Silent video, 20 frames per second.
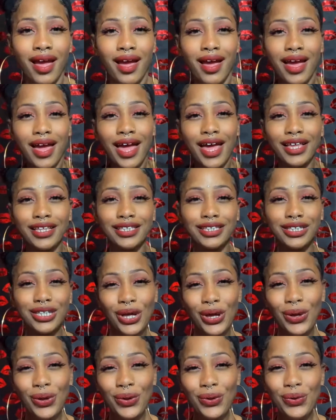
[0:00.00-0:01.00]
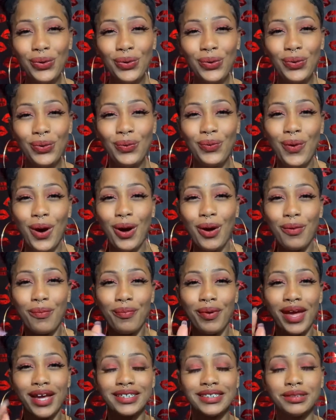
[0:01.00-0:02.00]
Hello, welcome
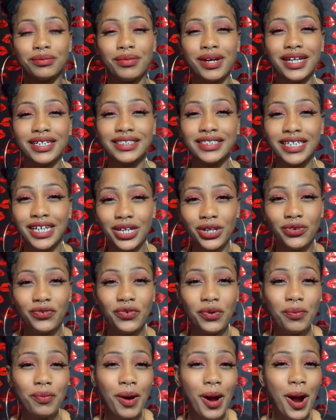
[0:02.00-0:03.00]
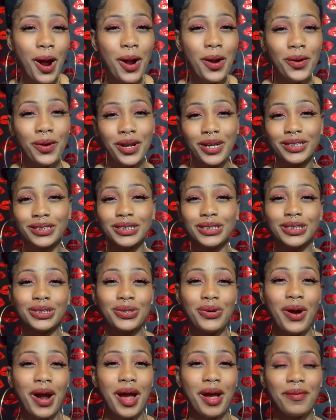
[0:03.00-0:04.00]
back to my channel. For my already
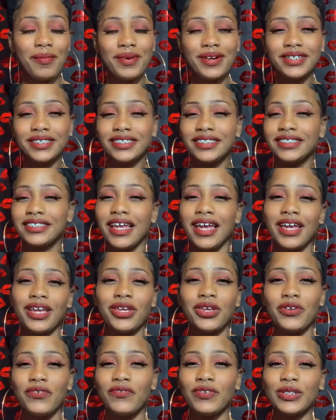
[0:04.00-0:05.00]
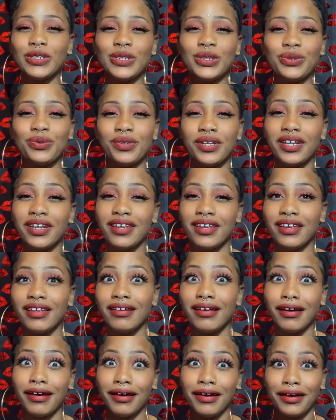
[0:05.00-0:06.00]
subscribers, thank you for tuning in
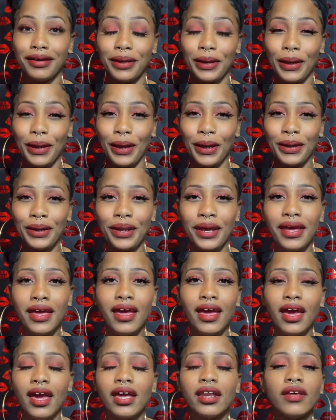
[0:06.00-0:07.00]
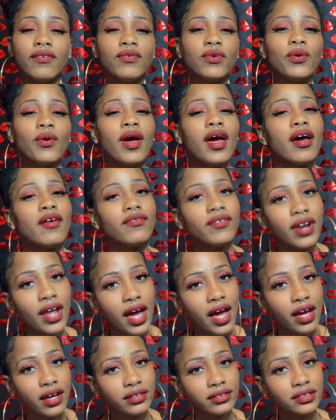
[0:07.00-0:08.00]
again. And if you have
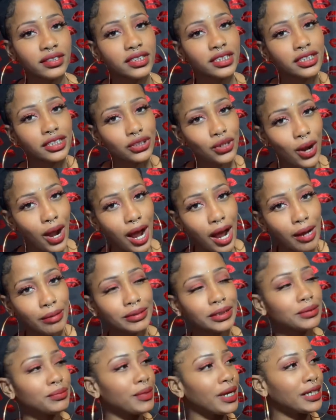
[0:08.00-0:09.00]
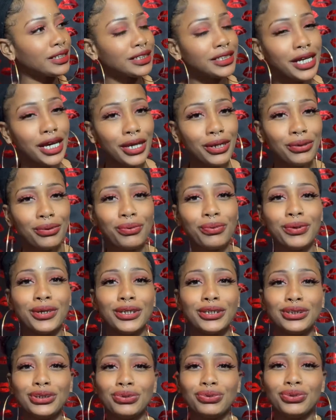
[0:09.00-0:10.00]
not subscribed to my channel, what are
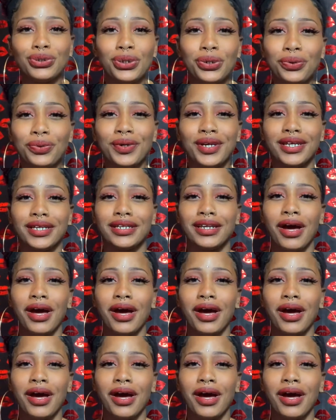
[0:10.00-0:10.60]
you doing?